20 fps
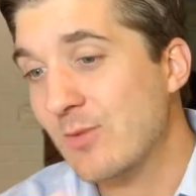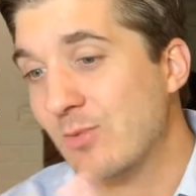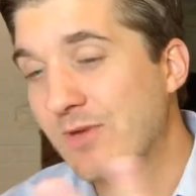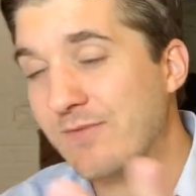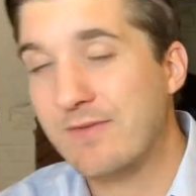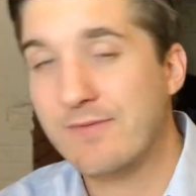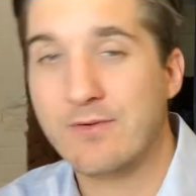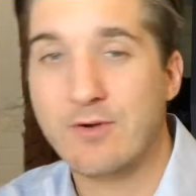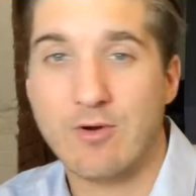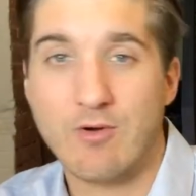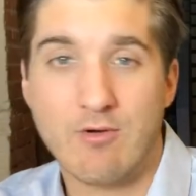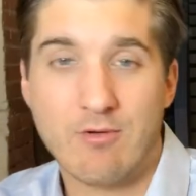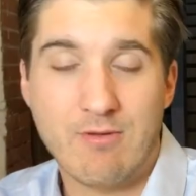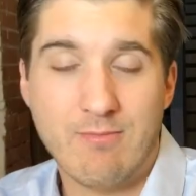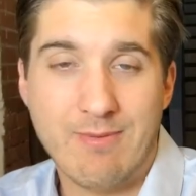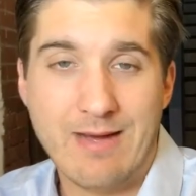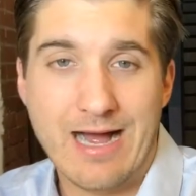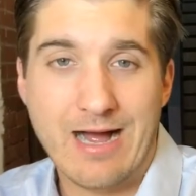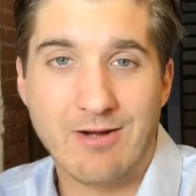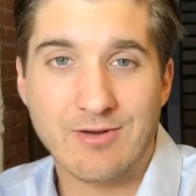We've even heard
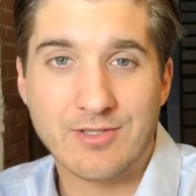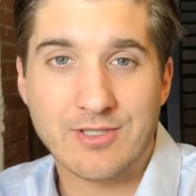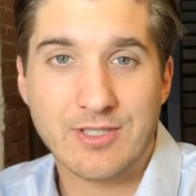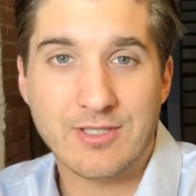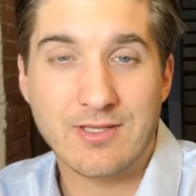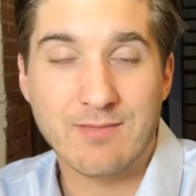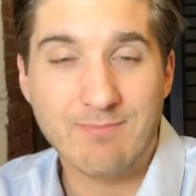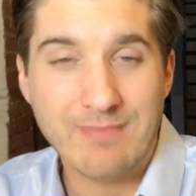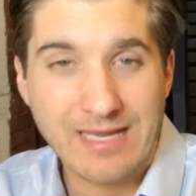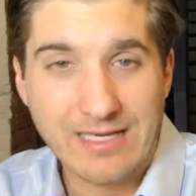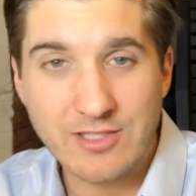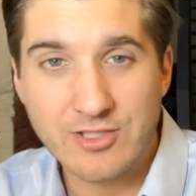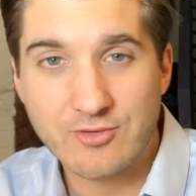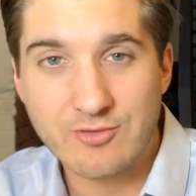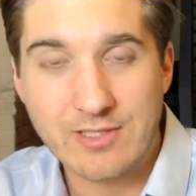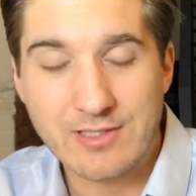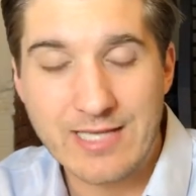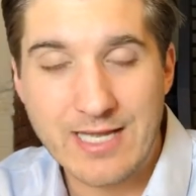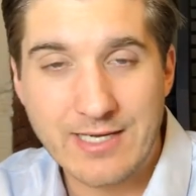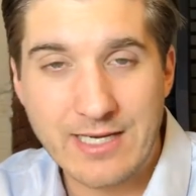about the Main
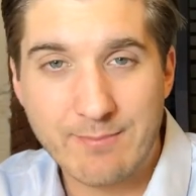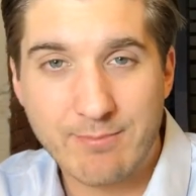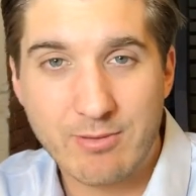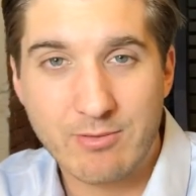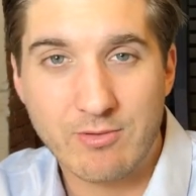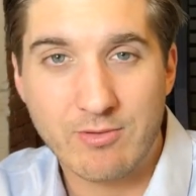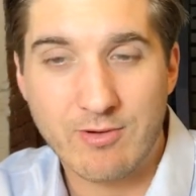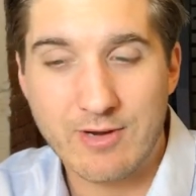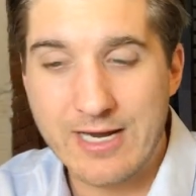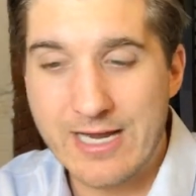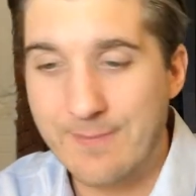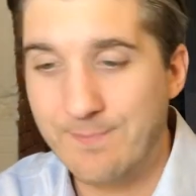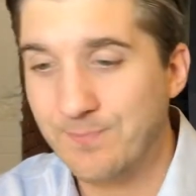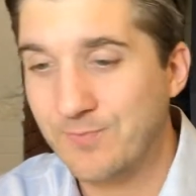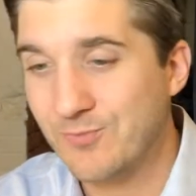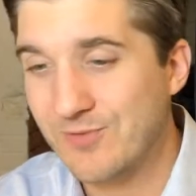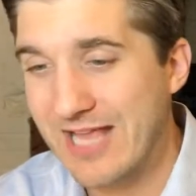Street Lending Program.